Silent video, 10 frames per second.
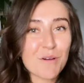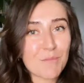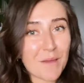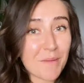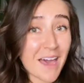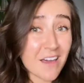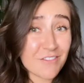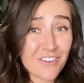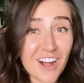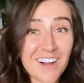When my
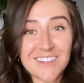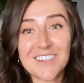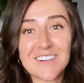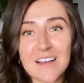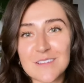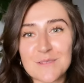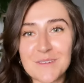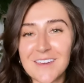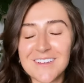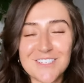pet frog turned out to be a